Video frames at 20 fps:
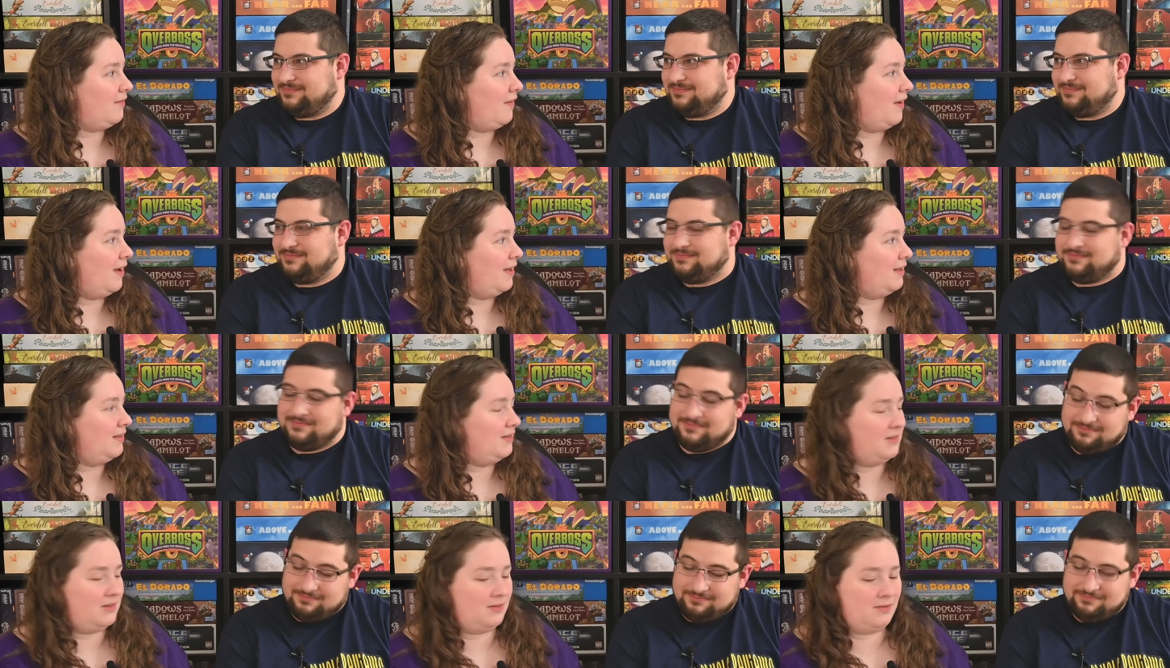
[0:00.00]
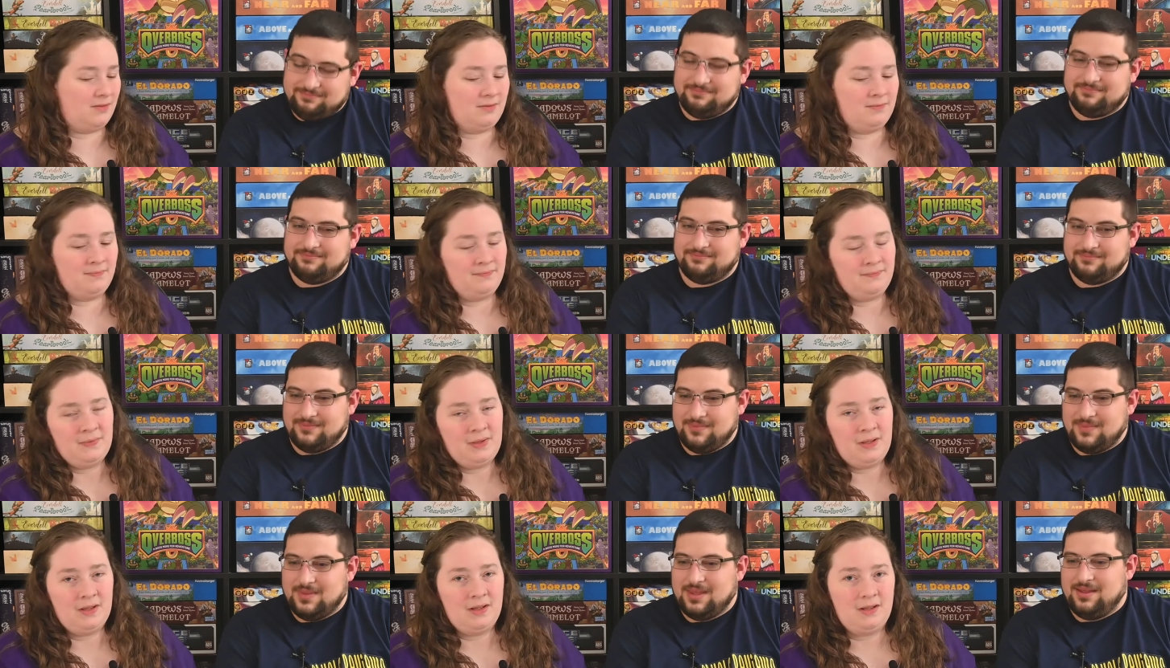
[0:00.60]
Speaker 1: had. So,
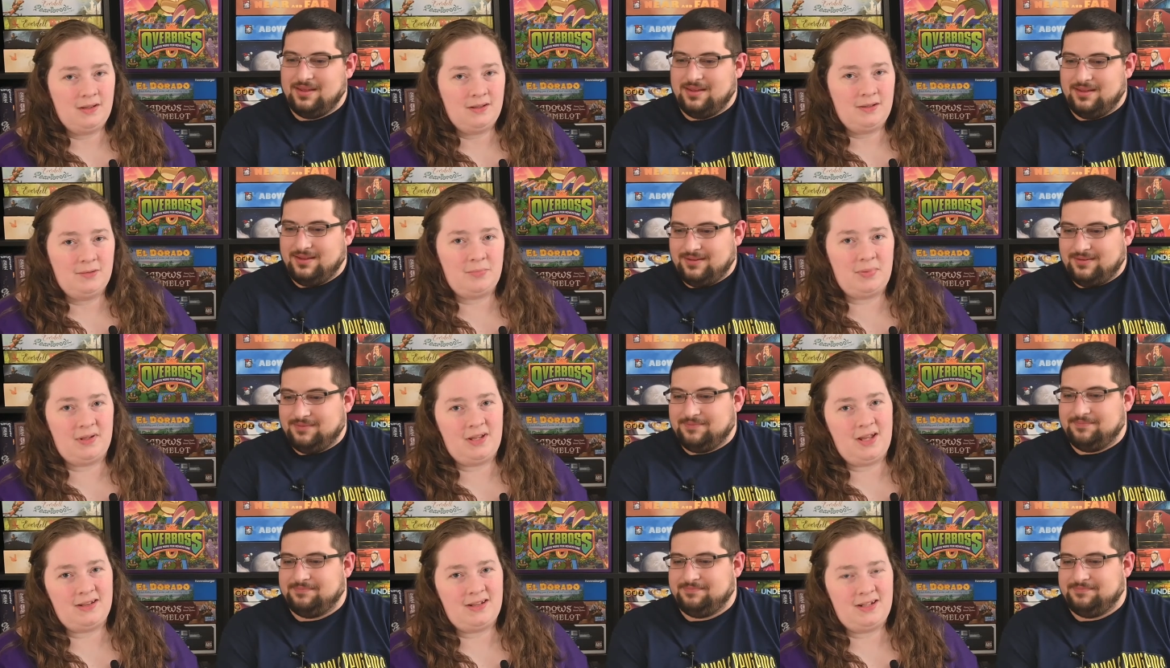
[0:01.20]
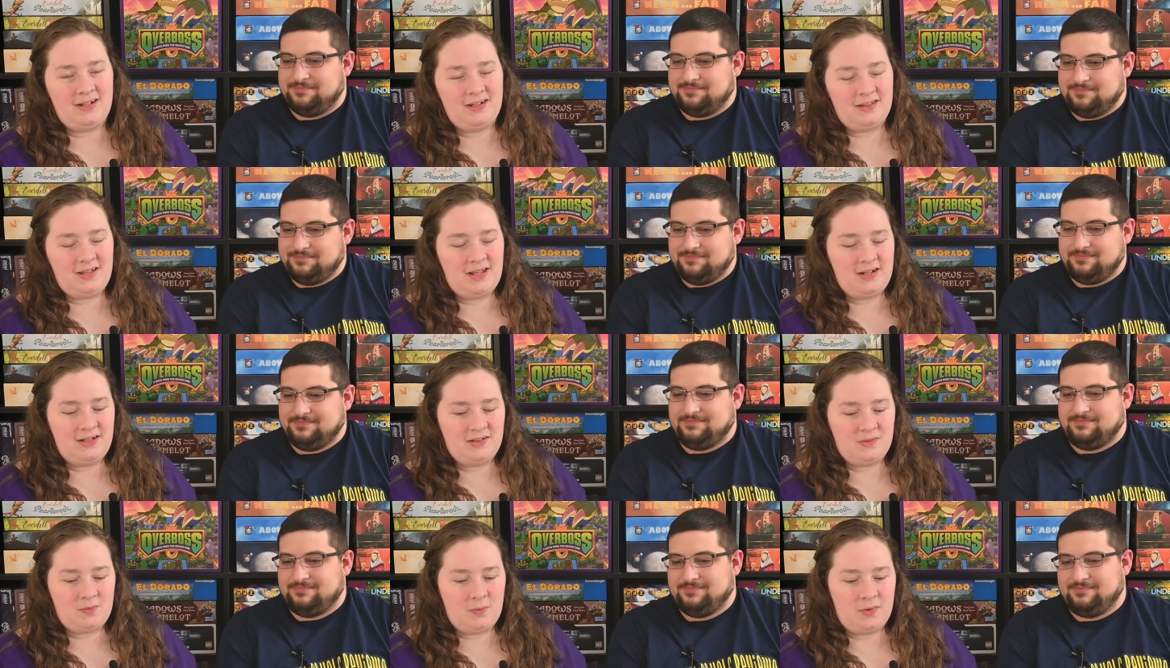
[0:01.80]
but yeah, that
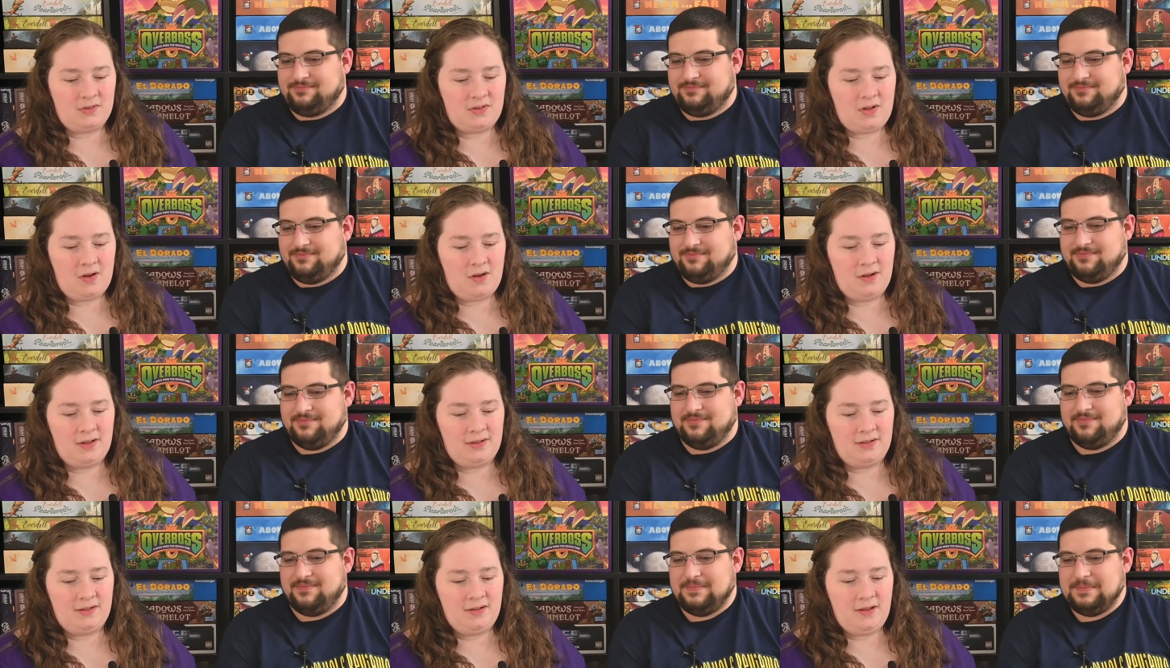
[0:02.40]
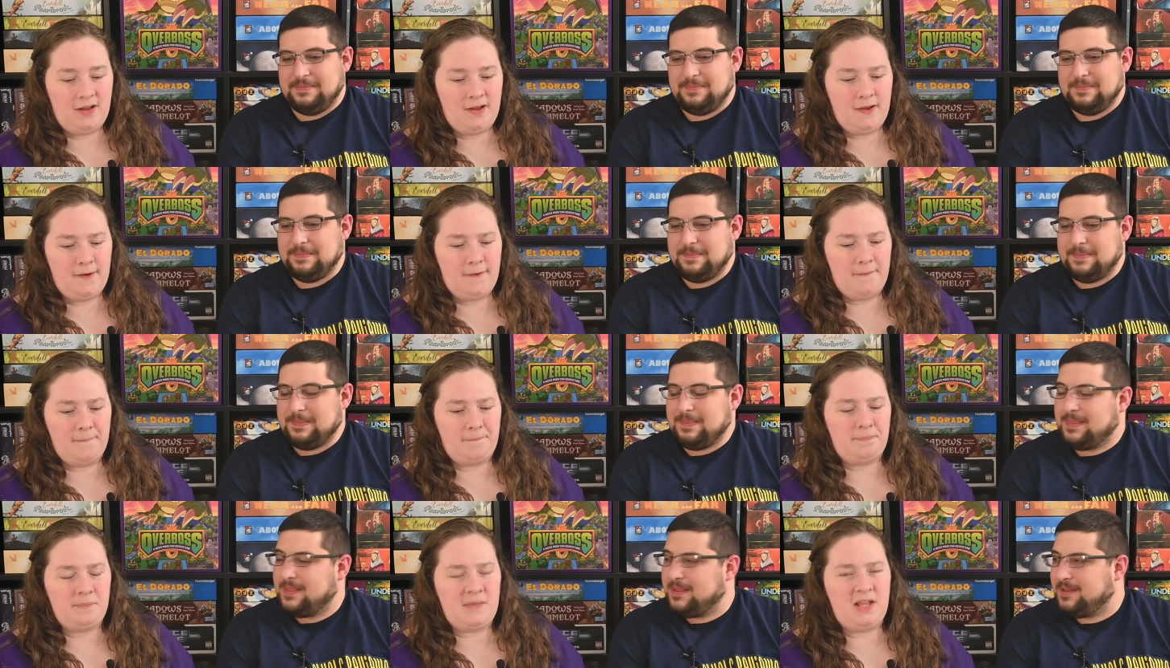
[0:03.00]
is one con.
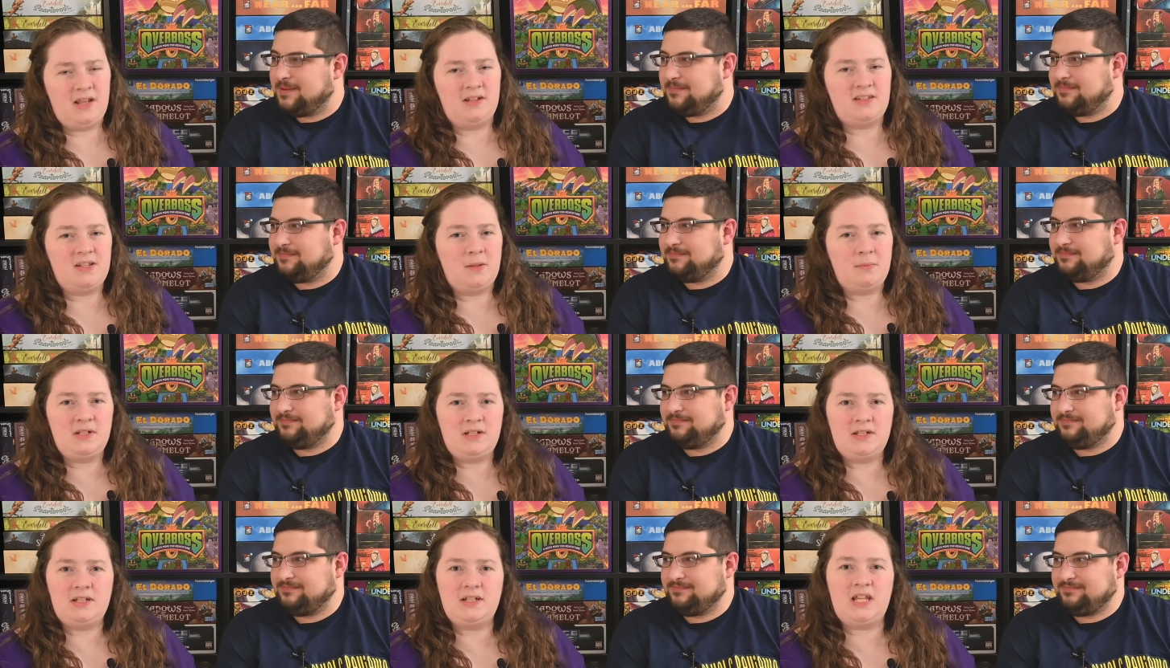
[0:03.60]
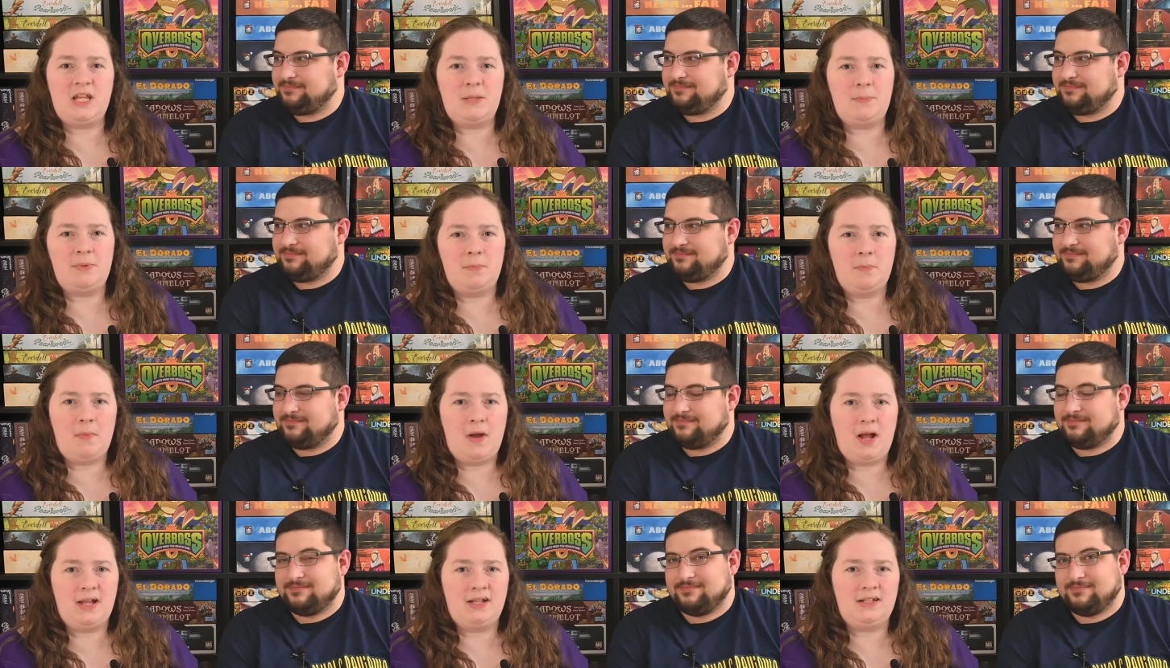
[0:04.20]
And then something to keep in
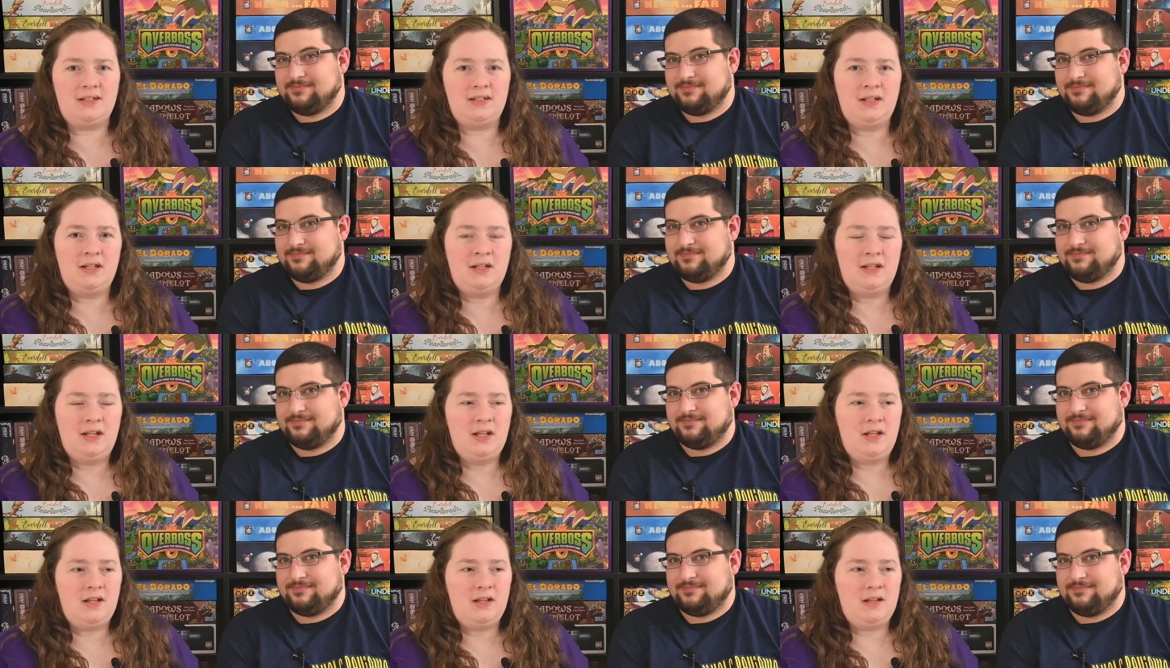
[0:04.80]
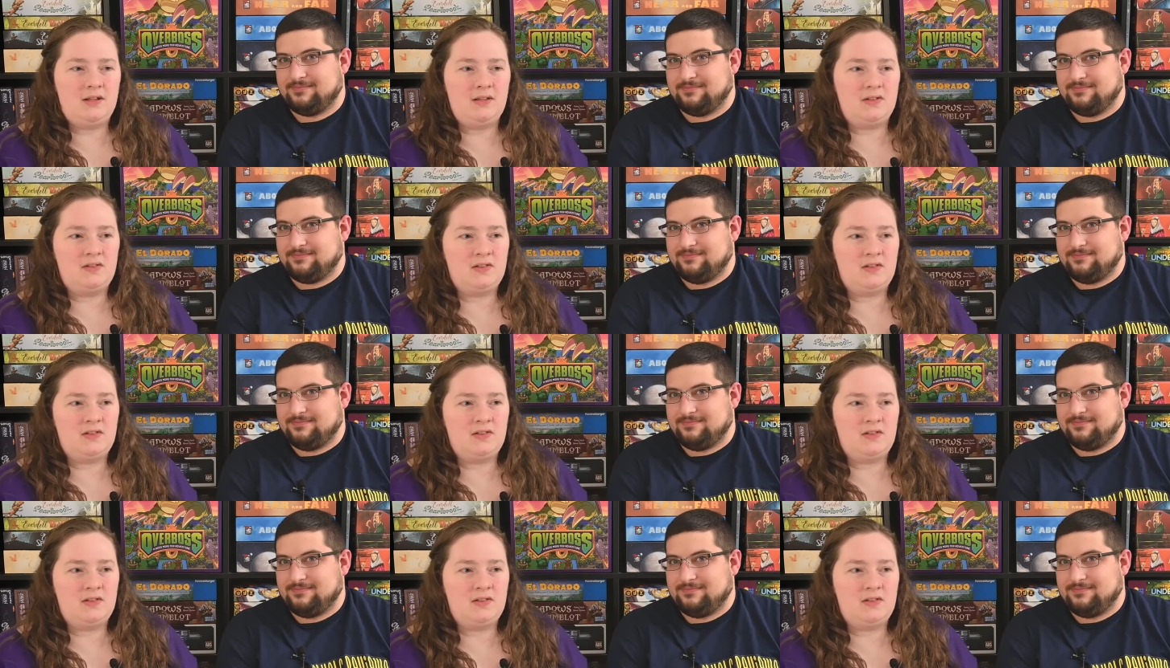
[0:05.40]
mind is,